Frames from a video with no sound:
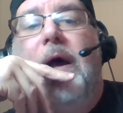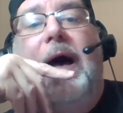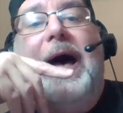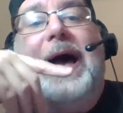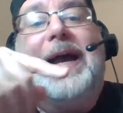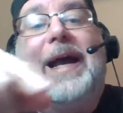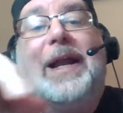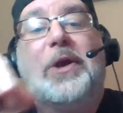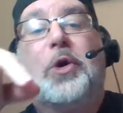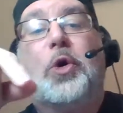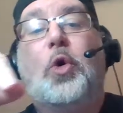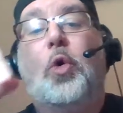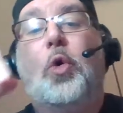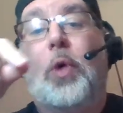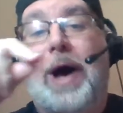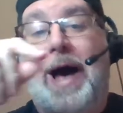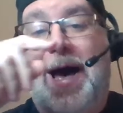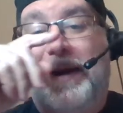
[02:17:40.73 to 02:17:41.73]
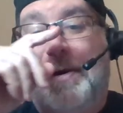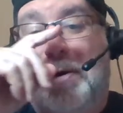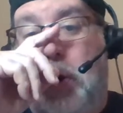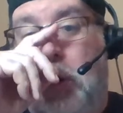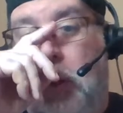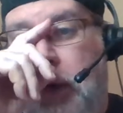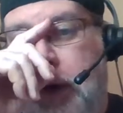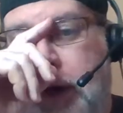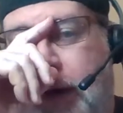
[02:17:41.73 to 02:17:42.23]
I got a cool hat
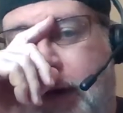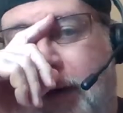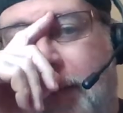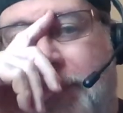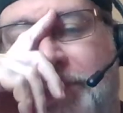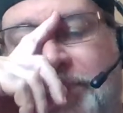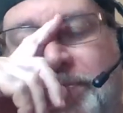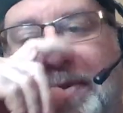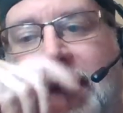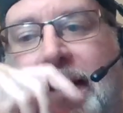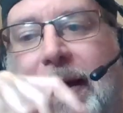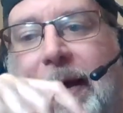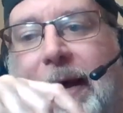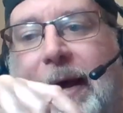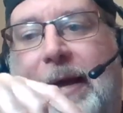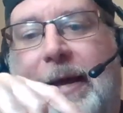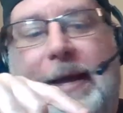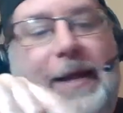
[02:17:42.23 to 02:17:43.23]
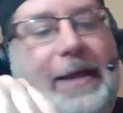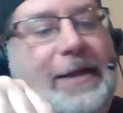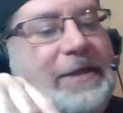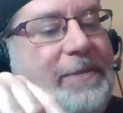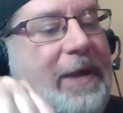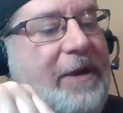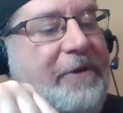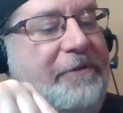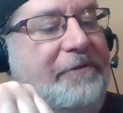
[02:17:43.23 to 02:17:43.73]
earlier. As a
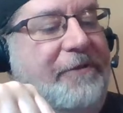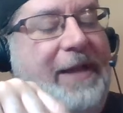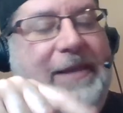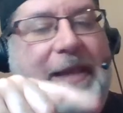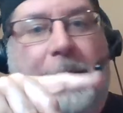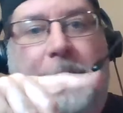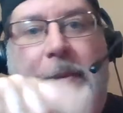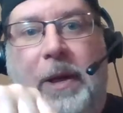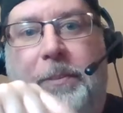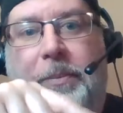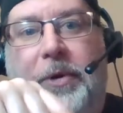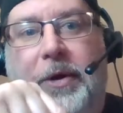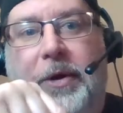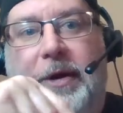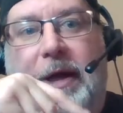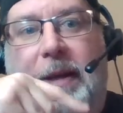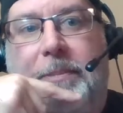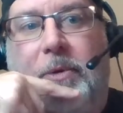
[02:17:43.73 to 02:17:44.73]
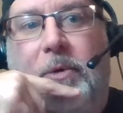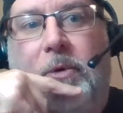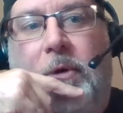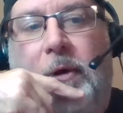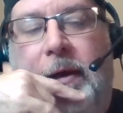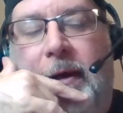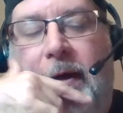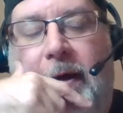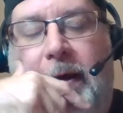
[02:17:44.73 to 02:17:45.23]
matter of fact, I'm gonna put it up
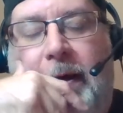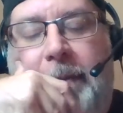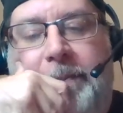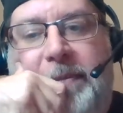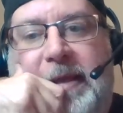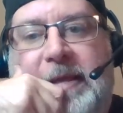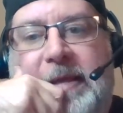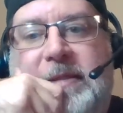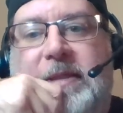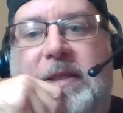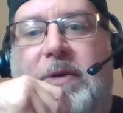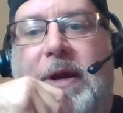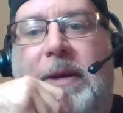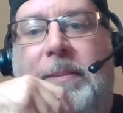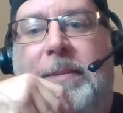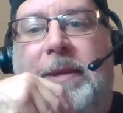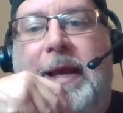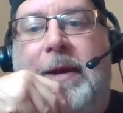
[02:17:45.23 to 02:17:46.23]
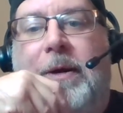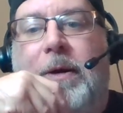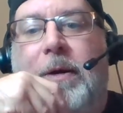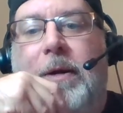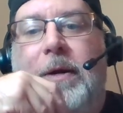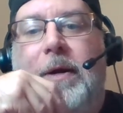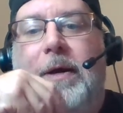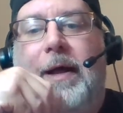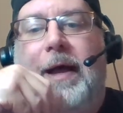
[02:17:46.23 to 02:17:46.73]
on Instagram later.
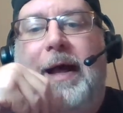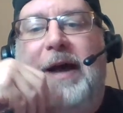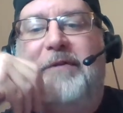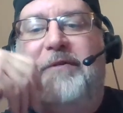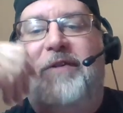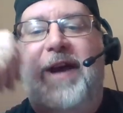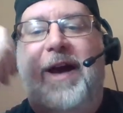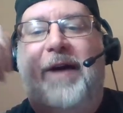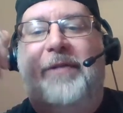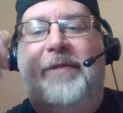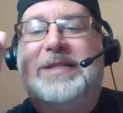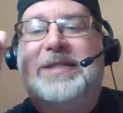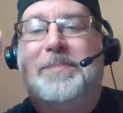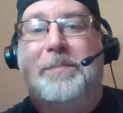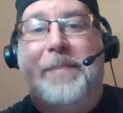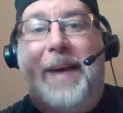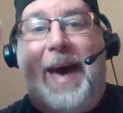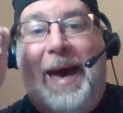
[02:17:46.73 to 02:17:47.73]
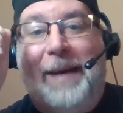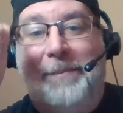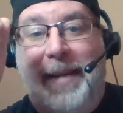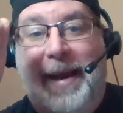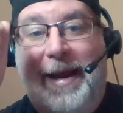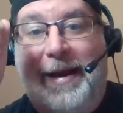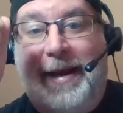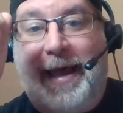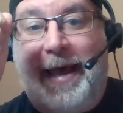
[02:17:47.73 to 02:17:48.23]
I found this
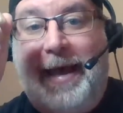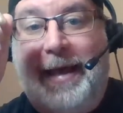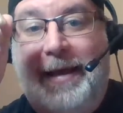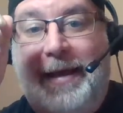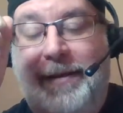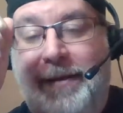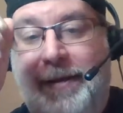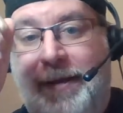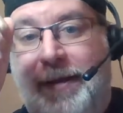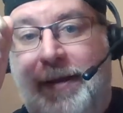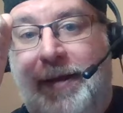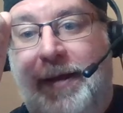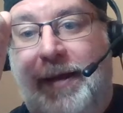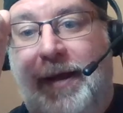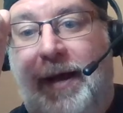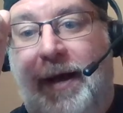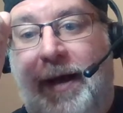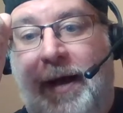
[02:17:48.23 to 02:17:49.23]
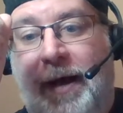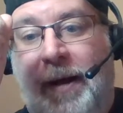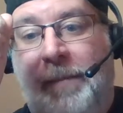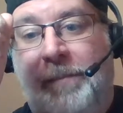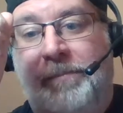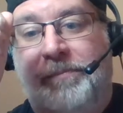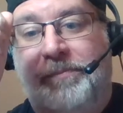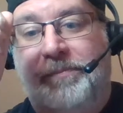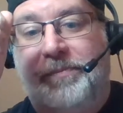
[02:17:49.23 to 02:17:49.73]
Batman hat,
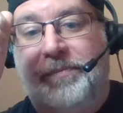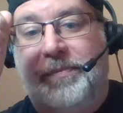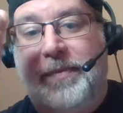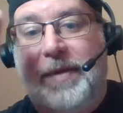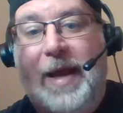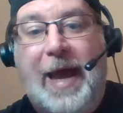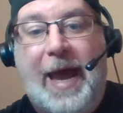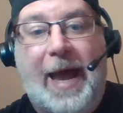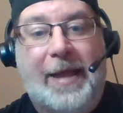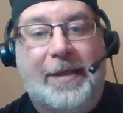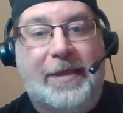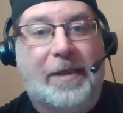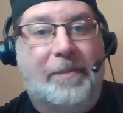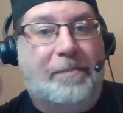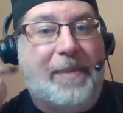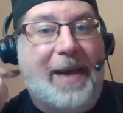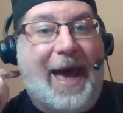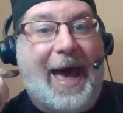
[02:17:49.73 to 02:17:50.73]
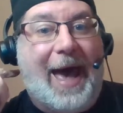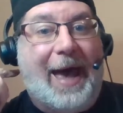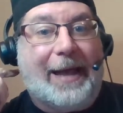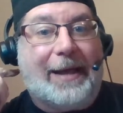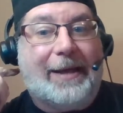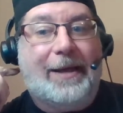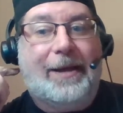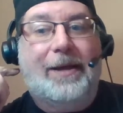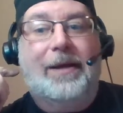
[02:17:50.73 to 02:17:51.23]
um, and the back,
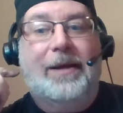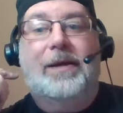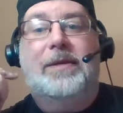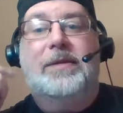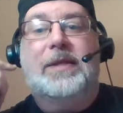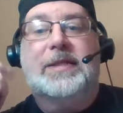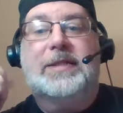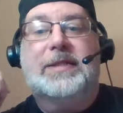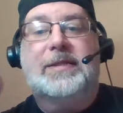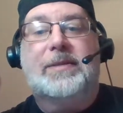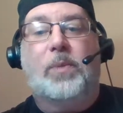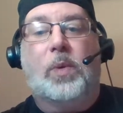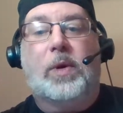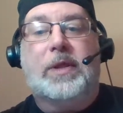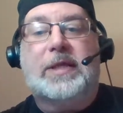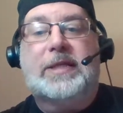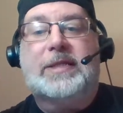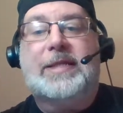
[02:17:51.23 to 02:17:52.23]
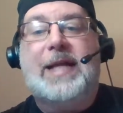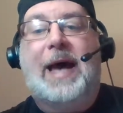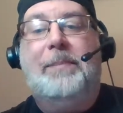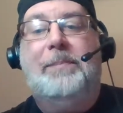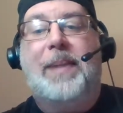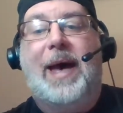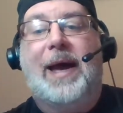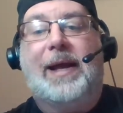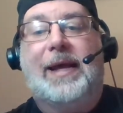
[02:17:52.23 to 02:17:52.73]
this where the
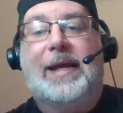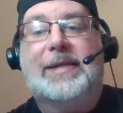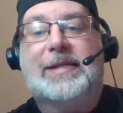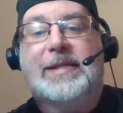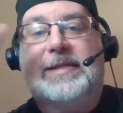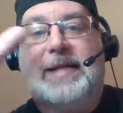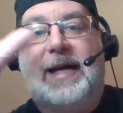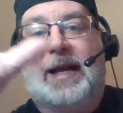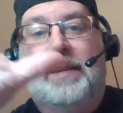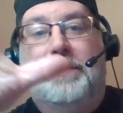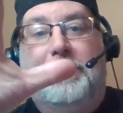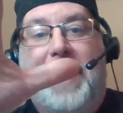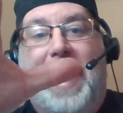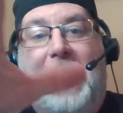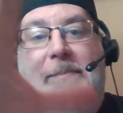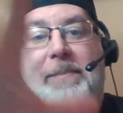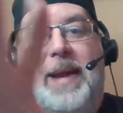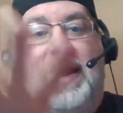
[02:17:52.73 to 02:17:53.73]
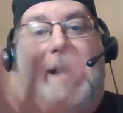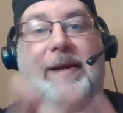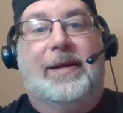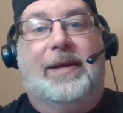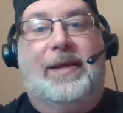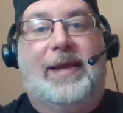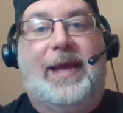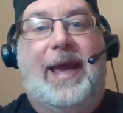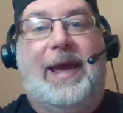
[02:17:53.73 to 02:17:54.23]
snapback is, it's got a Batman
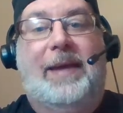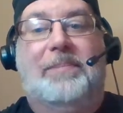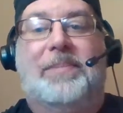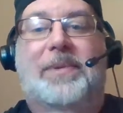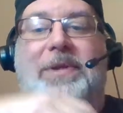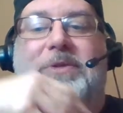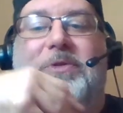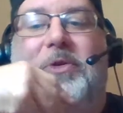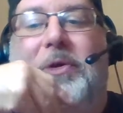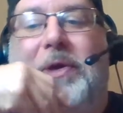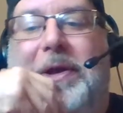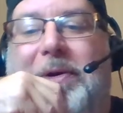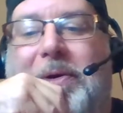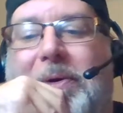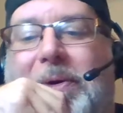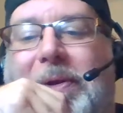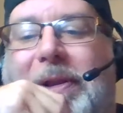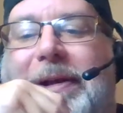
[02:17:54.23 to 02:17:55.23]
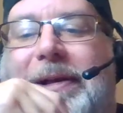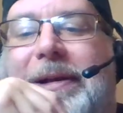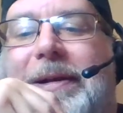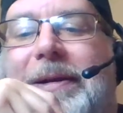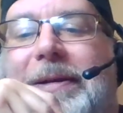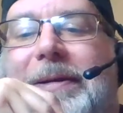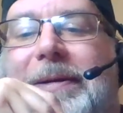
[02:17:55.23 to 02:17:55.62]
cape. It's really cool looking.